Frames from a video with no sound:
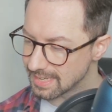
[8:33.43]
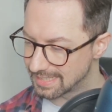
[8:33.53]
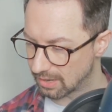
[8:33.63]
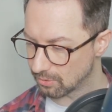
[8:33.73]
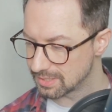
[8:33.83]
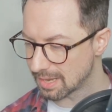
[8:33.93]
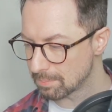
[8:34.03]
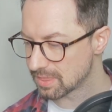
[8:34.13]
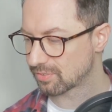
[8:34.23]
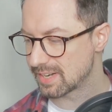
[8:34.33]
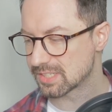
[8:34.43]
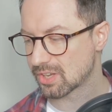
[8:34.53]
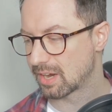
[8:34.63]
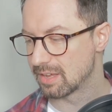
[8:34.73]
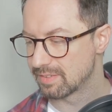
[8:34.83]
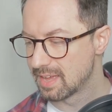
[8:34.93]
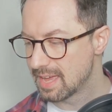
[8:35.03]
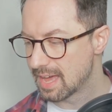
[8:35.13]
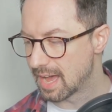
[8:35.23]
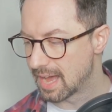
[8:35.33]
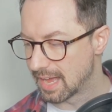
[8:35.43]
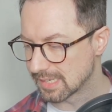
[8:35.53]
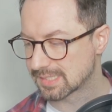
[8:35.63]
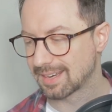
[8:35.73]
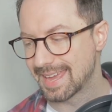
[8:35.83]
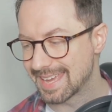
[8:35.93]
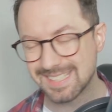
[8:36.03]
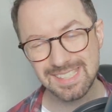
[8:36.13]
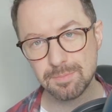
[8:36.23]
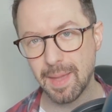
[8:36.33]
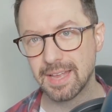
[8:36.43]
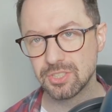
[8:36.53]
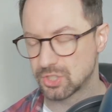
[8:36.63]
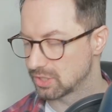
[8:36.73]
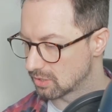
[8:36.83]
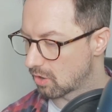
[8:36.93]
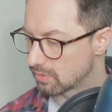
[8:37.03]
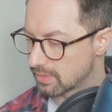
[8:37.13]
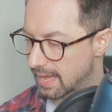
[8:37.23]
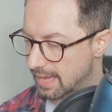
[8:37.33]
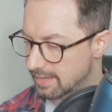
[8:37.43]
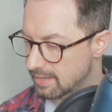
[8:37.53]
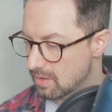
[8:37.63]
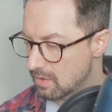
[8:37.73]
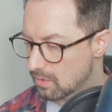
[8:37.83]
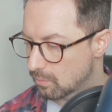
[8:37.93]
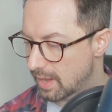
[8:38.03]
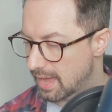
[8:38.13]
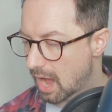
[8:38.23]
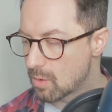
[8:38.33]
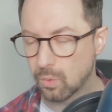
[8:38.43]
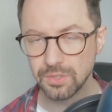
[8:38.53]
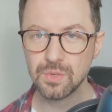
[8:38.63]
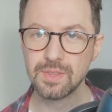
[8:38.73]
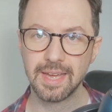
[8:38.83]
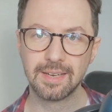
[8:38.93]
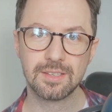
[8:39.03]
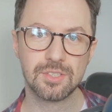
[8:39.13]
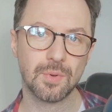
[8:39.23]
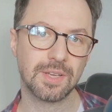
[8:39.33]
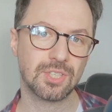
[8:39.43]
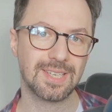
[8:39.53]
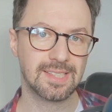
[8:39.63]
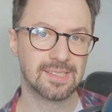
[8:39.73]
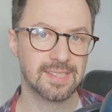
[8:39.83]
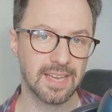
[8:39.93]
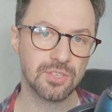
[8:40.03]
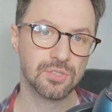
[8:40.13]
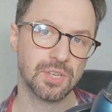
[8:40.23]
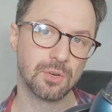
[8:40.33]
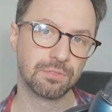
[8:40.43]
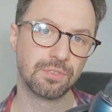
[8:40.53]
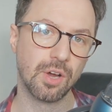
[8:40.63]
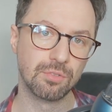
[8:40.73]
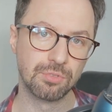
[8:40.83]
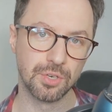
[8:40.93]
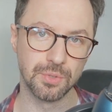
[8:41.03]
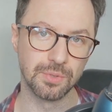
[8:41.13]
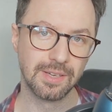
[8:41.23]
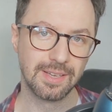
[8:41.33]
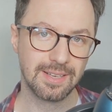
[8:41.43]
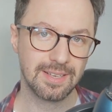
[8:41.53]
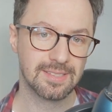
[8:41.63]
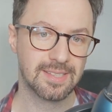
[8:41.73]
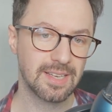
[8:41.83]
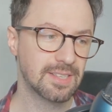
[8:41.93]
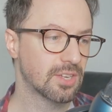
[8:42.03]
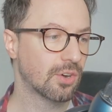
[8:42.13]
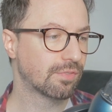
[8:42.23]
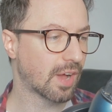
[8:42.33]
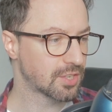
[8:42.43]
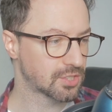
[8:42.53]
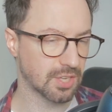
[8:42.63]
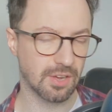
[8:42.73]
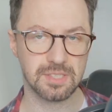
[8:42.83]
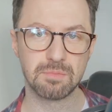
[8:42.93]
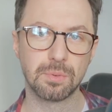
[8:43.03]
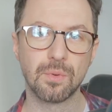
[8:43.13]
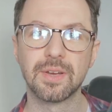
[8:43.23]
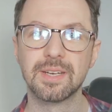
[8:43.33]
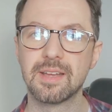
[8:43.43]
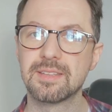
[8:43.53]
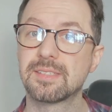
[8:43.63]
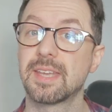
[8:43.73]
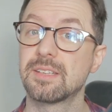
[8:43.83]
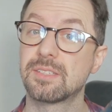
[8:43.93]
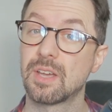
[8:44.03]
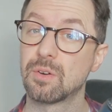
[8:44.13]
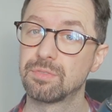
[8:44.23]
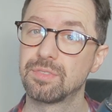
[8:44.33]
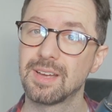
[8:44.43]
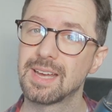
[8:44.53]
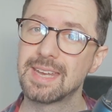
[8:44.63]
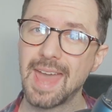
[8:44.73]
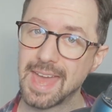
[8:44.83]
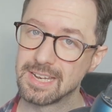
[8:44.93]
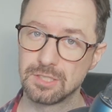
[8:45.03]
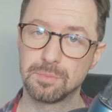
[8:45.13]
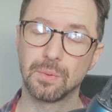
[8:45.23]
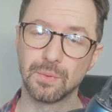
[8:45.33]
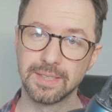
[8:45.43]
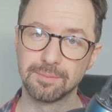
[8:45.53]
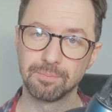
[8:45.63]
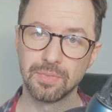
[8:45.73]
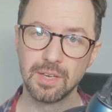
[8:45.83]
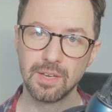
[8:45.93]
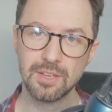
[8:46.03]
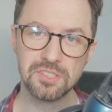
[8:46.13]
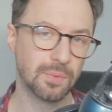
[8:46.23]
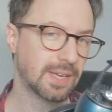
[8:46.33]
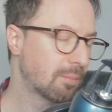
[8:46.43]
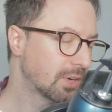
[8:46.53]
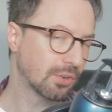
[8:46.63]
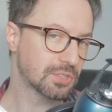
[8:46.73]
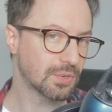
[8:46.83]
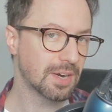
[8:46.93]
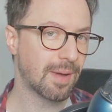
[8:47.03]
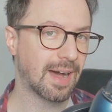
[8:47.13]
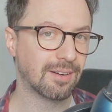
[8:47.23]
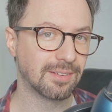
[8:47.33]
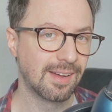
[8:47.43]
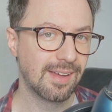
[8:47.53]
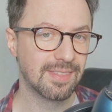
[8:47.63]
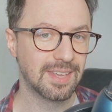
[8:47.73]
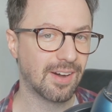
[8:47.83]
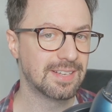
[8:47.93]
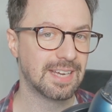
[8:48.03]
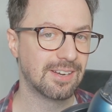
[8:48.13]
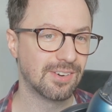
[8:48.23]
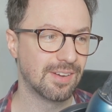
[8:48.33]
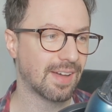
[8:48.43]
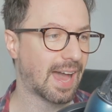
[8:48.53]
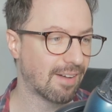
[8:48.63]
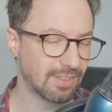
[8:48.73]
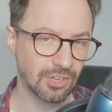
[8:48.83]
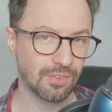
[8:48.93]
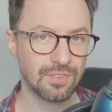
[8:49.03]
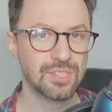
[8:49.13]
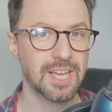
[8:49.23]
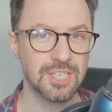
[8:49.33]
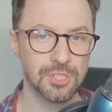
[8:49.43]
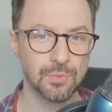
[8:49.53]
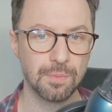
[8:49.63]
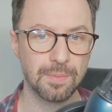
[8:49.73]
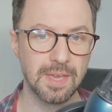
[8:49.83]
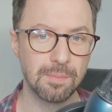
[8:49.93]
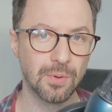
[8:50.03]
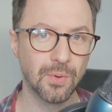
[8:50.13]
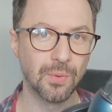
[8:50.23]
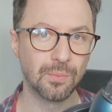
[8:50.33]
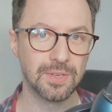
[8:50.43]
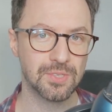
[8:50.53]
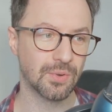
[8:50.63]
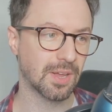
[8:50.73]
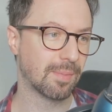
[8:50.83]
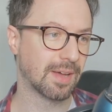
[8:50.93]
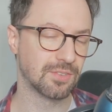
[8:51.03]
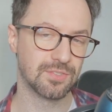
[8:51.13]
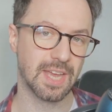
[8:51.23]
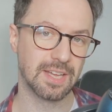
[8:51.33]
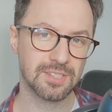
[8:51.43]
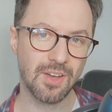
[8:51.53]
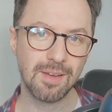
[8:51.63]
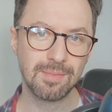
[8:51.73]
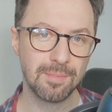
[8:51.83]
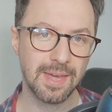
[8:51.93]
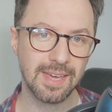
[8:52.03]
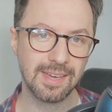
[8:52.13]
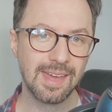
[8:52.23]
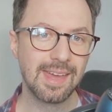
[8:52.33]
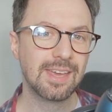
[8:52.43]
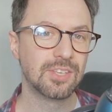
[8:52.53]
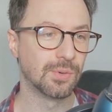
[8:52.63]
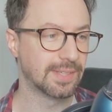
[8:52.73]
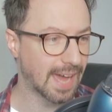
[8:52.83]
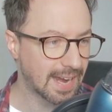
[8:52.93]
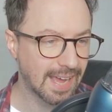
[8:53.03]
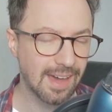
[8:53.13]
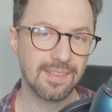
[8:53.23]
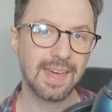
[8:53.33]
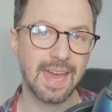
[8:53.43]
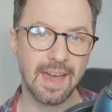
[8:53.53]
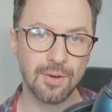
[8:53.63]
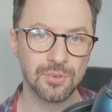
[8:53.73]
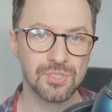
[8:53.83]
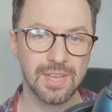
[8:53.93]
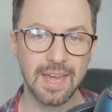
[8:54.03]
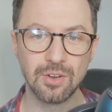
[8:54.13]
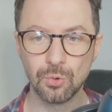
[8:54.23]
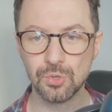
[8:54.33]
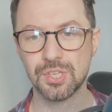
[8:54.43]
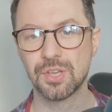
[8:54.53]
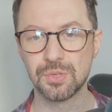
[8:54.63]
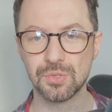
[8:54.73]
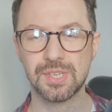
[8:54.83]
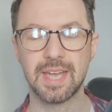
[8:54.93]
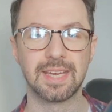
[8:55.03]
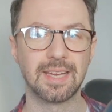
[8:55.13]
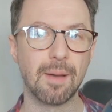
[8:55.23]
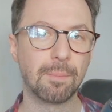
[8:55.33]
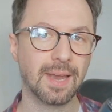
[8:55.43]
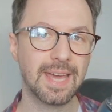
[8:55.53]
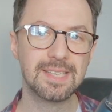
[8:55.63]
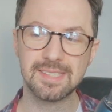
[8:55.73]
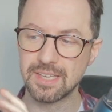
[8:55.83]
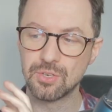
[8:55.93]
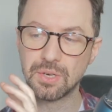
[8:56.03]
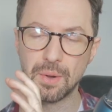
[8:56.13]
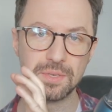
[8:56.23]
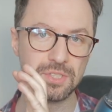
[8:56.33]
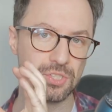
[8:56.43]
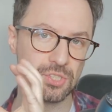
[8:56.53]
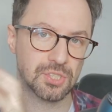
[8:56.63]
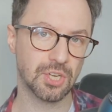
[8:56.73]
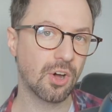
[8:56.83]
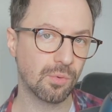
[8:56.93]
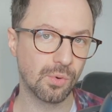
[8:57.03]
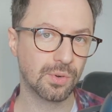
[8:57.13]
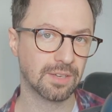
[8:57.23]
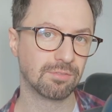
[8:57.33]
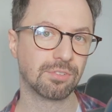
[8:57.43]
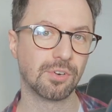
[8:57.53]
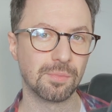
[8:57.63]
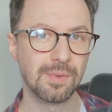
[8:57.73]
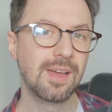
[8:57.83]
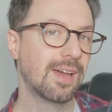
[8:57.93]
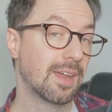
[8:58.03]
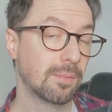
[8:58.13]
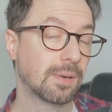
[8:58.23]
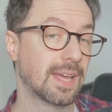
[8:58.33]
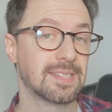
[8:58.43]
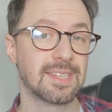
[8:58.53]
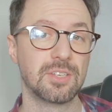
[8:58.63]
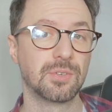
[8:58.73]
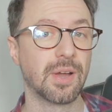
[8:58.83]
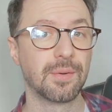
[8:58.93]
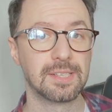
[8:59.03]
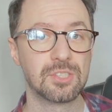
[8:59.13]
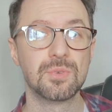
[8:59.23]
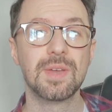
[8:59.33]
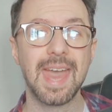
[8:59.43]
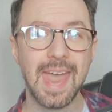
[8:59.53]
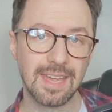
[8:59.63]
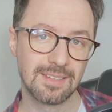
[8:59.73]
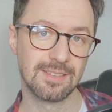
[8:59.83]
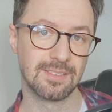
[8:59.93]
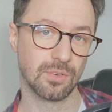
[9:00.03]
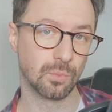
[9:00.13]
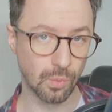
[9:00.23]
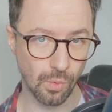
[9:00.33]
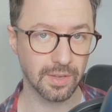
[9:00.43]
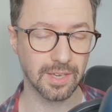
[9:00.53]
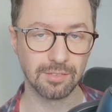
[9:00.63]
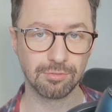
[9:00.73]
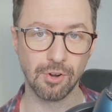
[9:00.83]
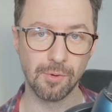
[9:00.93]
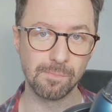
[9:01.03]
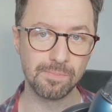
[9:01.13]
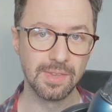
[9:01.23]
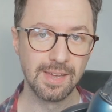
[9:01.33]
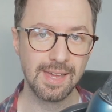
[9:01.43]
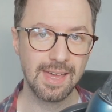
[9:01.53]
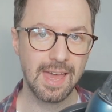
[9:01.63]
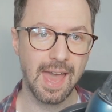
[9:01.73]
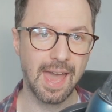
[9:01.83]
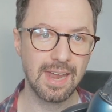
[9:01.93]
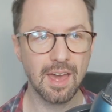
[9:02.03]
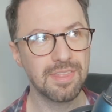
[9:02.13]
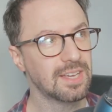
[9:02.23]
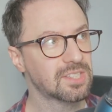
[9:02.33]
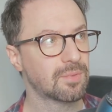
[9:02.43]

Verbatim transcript: Now, number three is kind of uh, a slight expansion on that, where I want you then to actually set yourself a route, set yourself a starting point, and set yourself an end point. So again, we're not talking about the idea of having conversations with people. We're talking about you set a time limit, you're getting out of the house, and also you're setting a place that you're going to start walking from and a place that you're going to end walking from. And I think